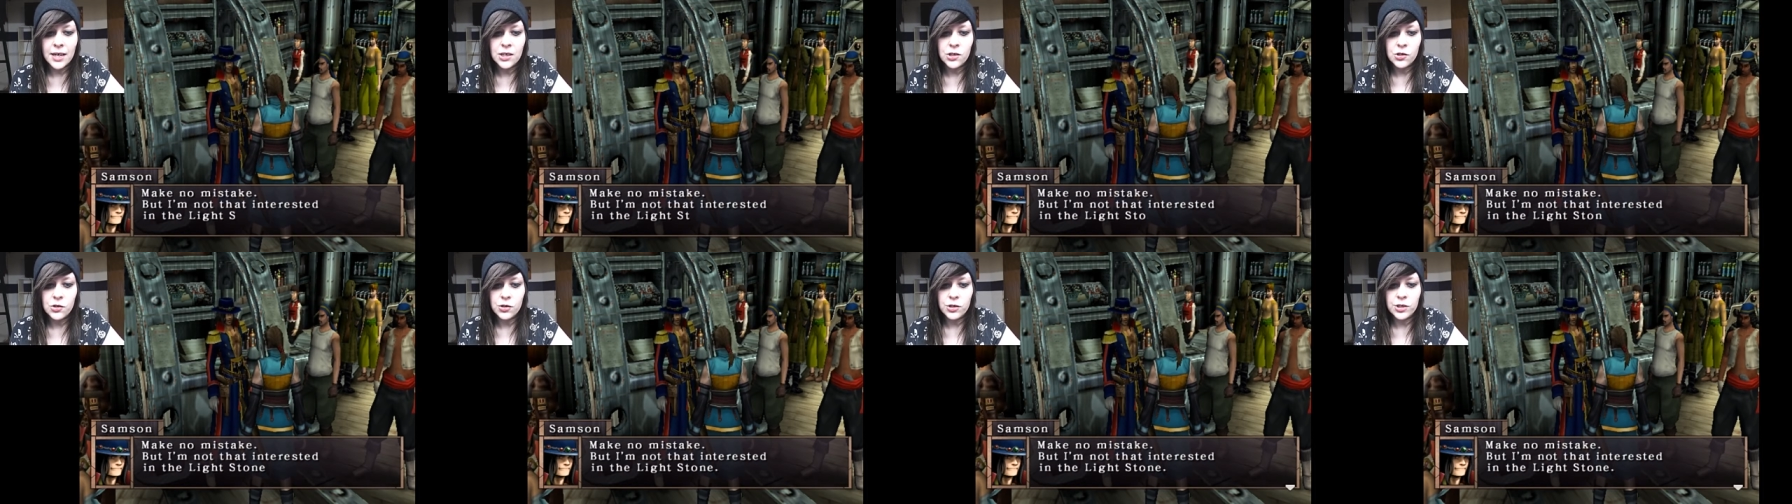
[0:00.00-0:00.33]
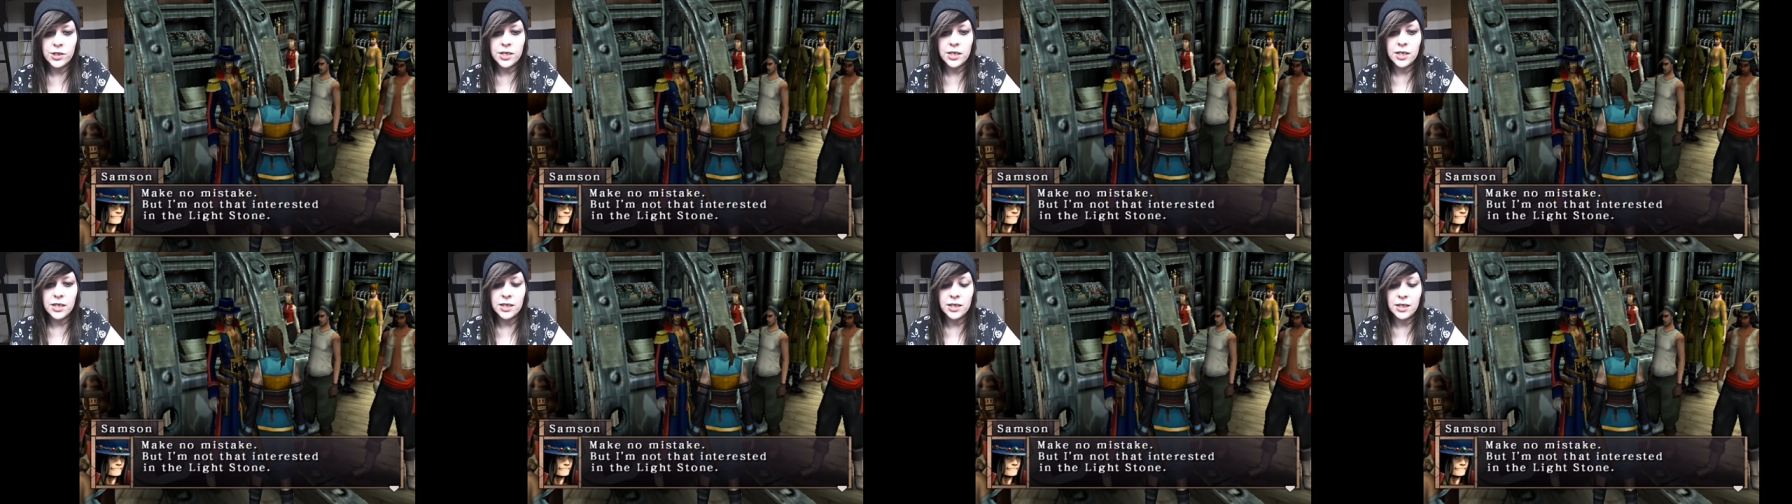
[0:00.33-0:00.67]

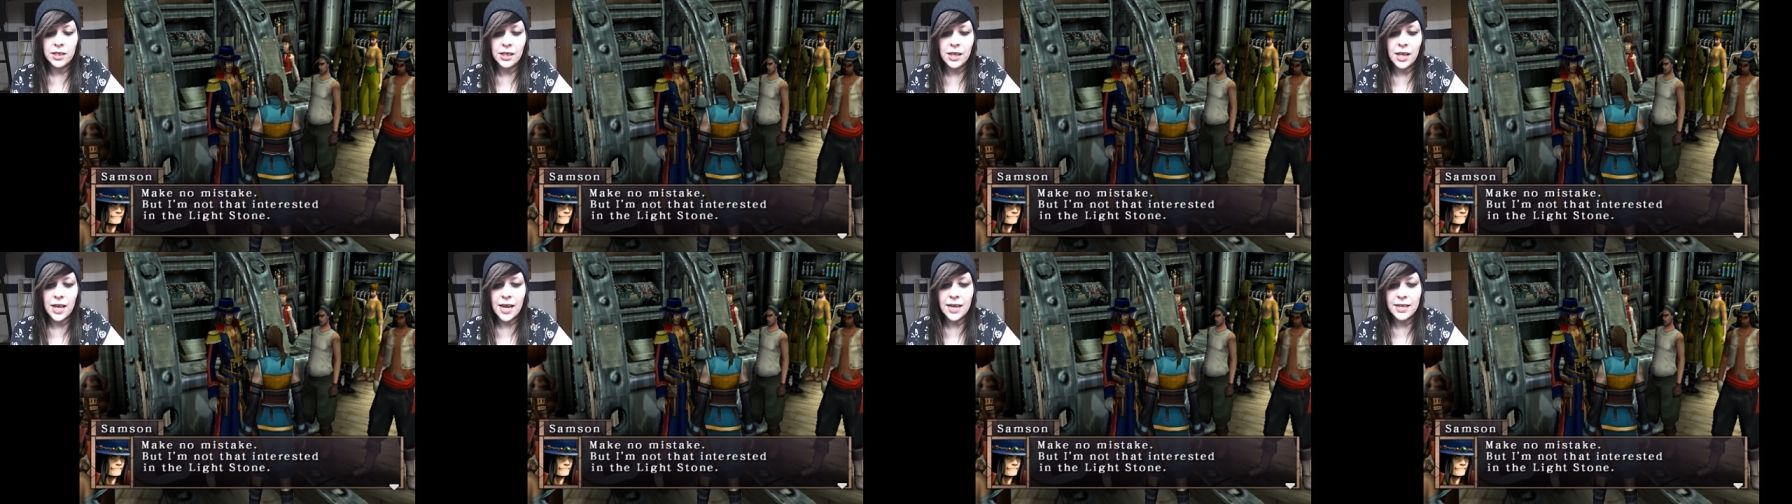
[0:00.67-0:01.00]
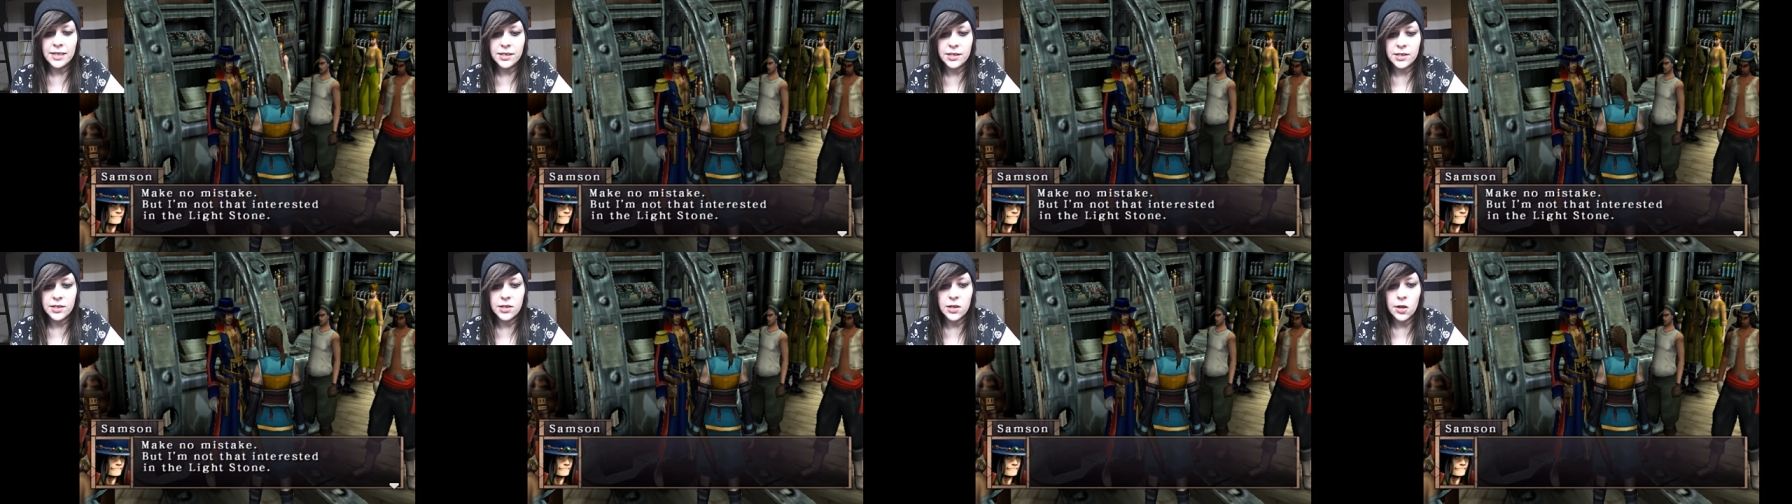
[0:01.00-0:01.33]
interested in the
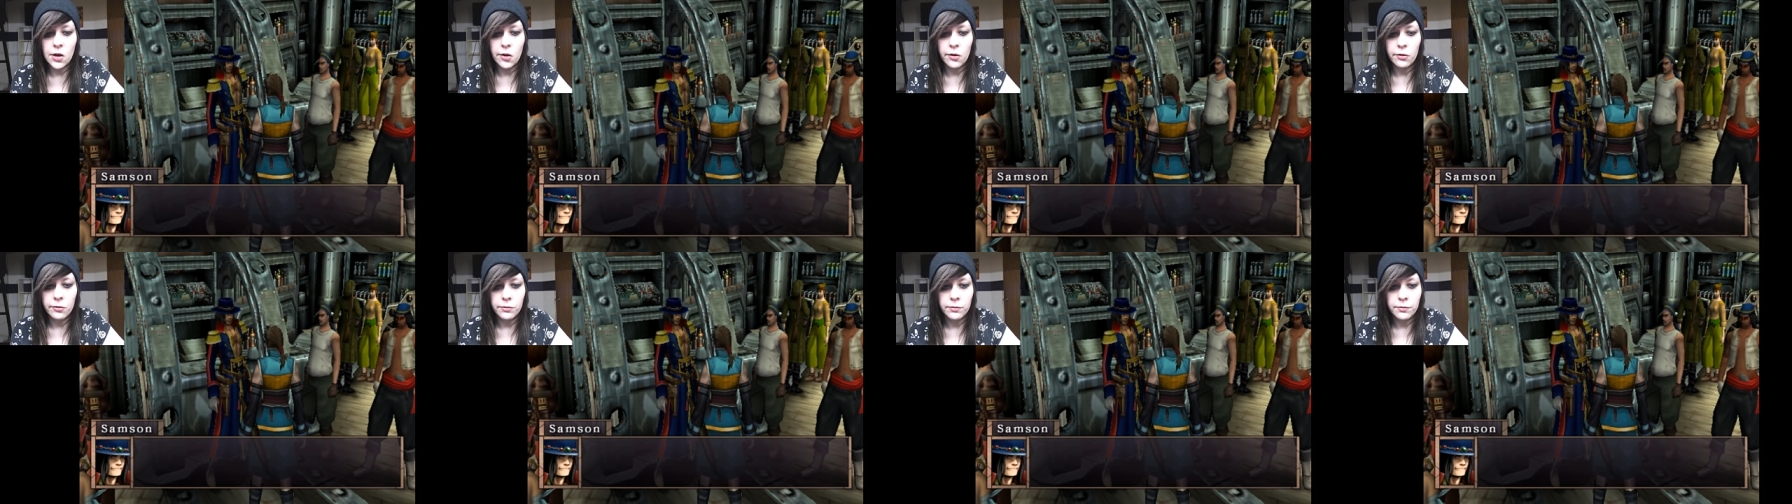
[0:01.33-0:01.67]
light stone.